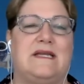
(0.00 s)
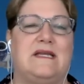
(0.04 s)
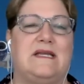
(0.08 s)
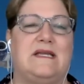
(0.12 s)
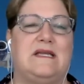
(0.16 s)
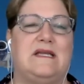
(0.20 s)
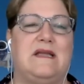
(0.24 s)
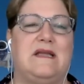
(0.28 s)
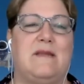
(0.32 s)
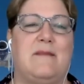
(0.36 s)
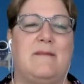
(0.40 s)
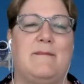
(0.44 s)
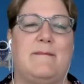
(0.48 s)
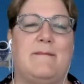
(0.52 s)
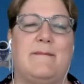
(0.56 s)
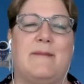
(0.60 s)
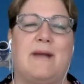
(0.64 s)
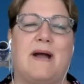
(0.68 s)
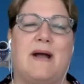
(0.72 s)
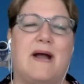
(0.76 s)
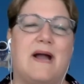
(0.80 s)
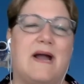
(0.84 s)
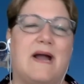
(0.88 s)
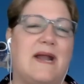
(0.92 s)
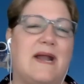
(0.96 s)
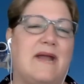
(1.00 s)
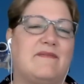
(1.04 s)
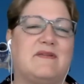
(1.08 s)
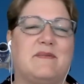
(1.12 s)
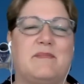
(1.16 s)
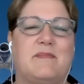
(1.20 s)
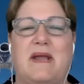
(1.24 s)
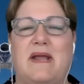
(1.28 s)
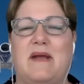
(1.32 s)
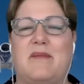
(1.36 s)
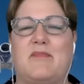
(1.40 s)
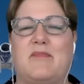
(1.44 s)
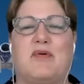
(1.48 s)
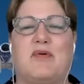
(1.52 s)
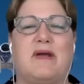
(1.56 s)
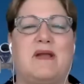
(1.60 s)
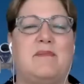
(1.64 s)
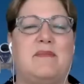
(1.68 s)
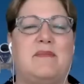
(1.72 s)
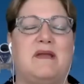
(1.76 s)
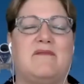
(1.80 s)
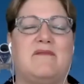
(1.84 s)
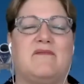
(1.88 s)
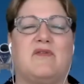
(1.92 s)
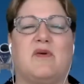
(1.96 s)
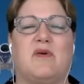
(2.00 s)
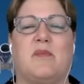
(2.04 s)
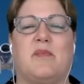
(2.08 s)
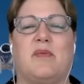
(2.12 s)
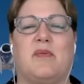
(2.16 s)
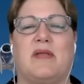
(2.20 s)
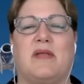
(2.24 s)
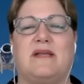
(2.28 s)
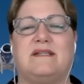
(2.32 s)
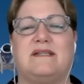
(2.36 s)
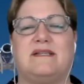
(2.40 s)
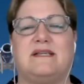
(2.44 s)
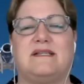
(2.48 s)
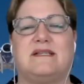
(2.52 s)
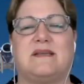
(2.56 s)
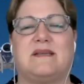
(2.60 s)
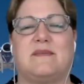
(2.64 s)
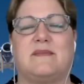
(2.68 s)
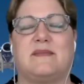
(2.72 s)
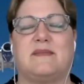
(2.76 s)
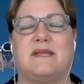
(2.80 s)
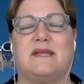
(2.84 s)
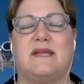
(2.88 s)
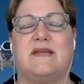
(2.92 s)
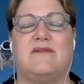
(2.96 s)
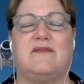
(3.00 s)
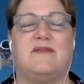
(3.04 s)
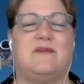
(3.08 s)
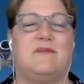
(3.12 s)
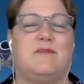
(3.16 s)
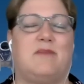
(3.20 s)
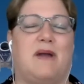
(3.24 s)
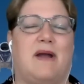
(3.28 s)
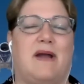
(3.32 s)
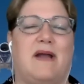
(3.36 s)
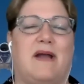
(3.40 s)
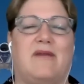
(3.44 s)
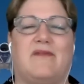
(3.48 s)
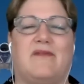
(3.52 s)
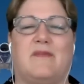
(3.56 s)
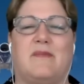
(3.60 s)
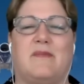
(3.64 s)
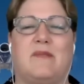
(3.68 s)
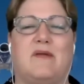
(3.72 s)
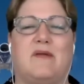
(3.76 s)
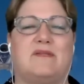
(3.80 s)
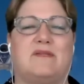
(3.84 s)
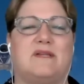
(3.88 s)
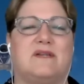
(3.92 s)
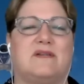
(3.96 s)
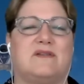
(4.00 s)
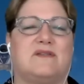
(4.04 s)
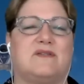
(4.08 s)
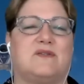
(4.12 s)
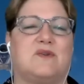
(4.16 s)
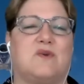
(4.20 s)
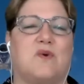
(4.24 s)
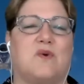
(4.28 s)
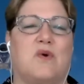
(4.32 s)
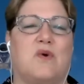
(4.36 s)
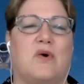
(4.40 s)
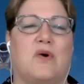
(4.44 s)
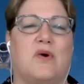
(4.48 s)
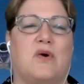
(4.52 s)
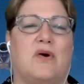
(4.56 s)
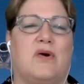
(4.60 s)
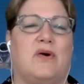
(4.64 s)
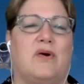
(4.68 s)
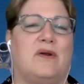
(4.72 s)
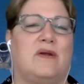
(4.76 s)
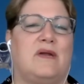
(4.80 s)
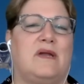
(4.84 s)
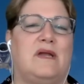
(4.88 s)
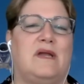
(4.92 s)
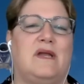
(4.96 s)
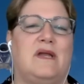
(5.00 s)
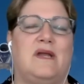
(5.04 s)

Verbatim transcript: You might have to pay a premium for replacing something if you buy it from the hotel store, or